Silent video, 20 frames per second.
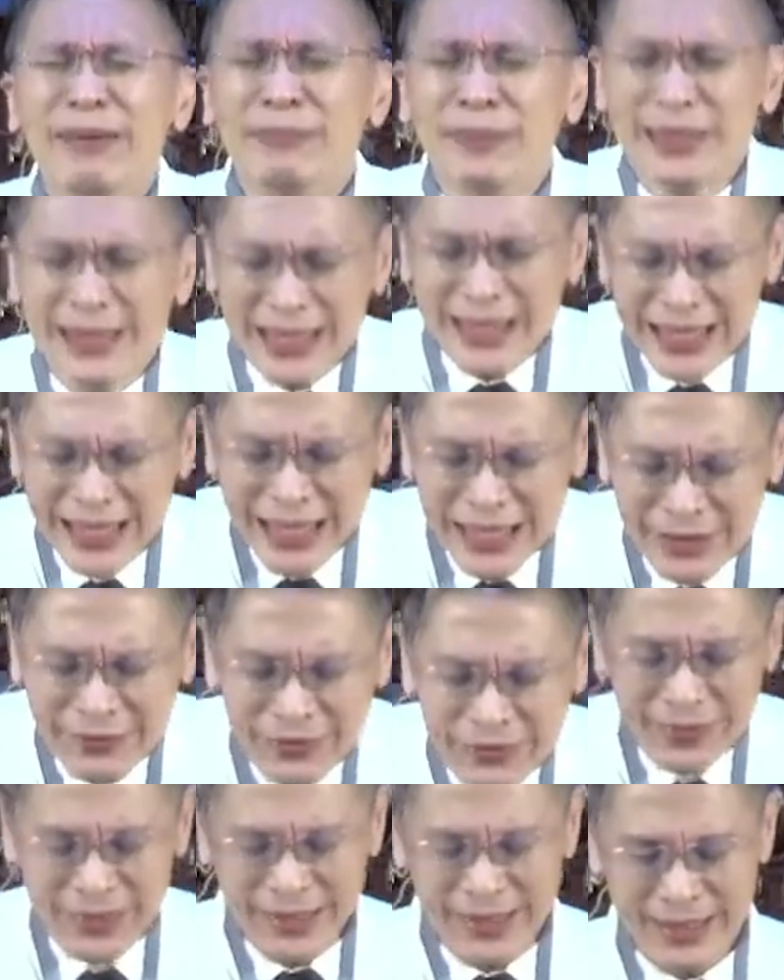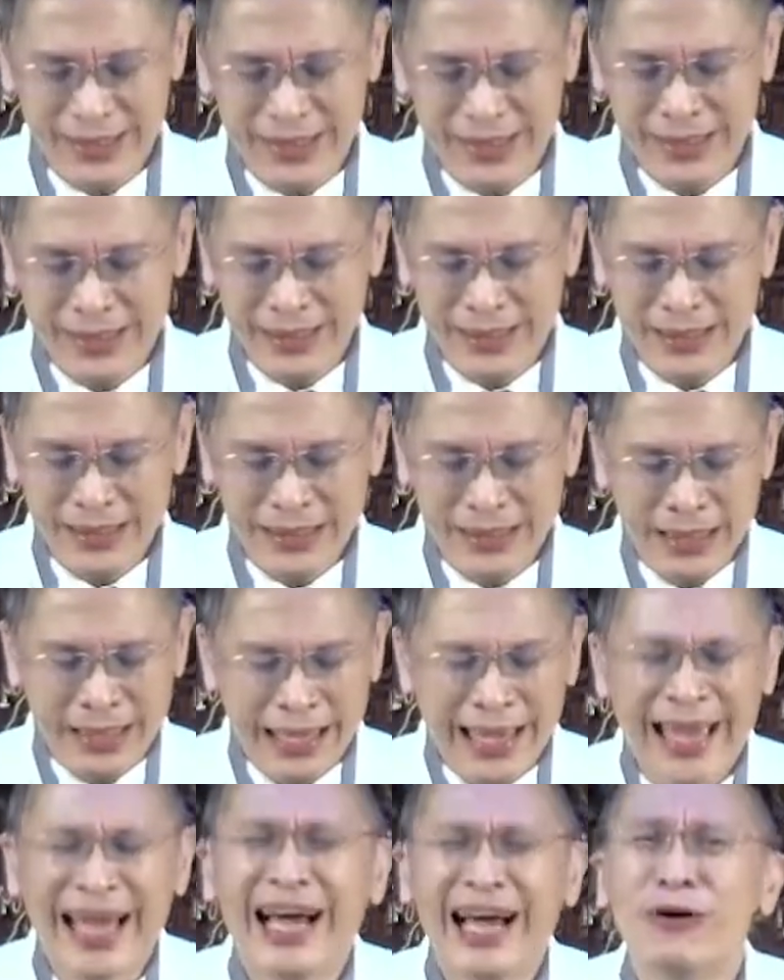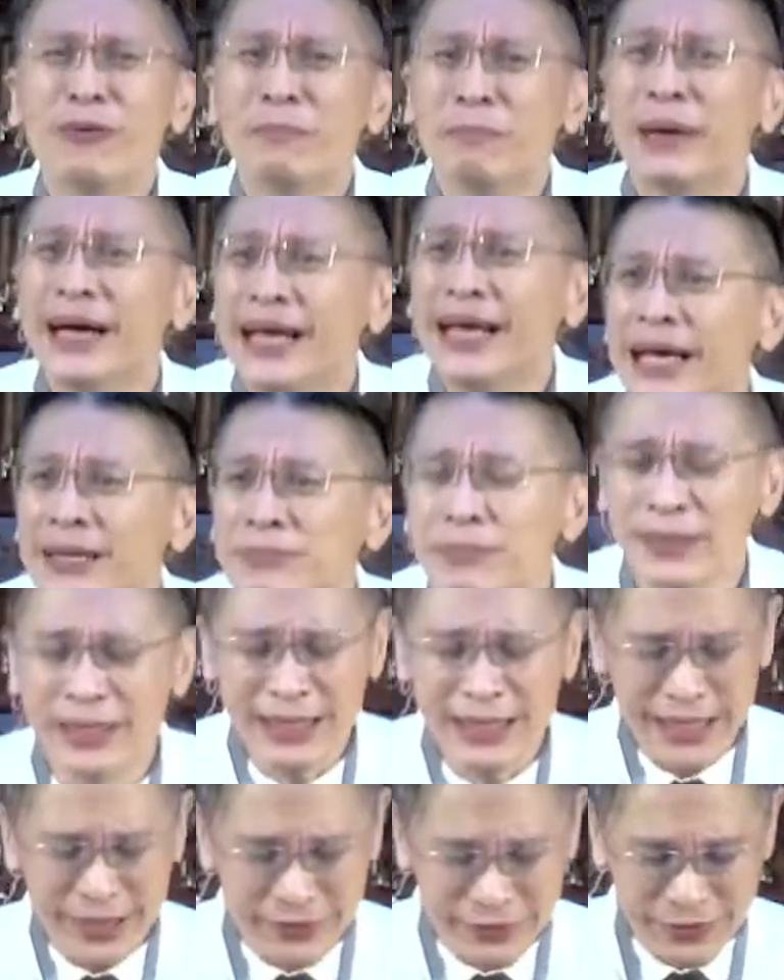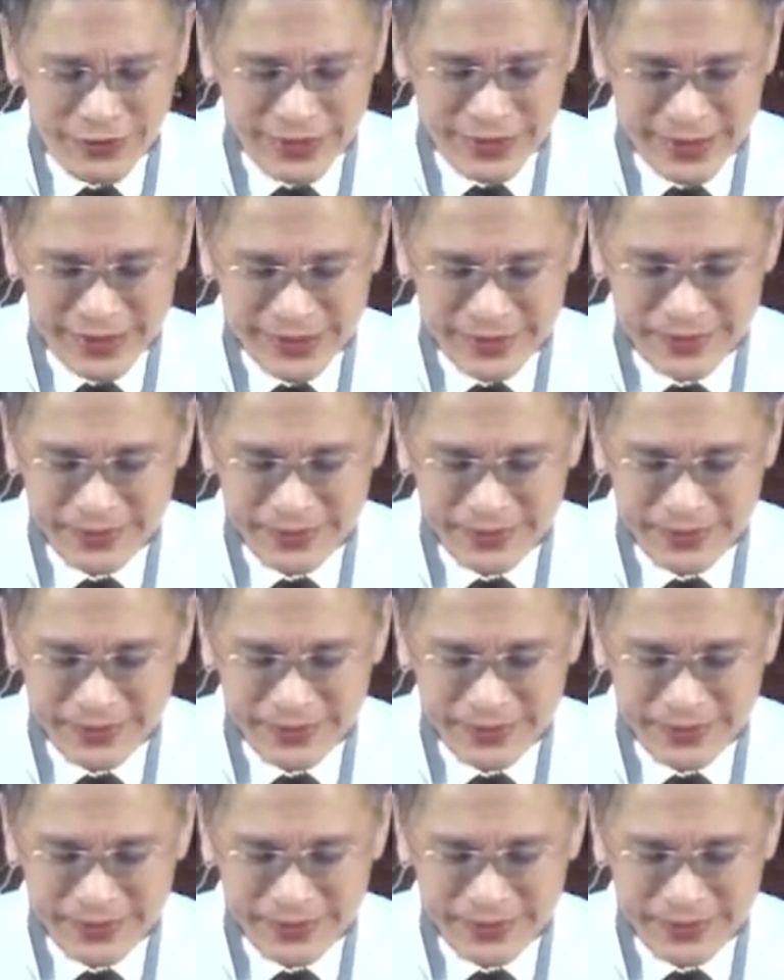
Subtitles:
I believe. Help my unbelief.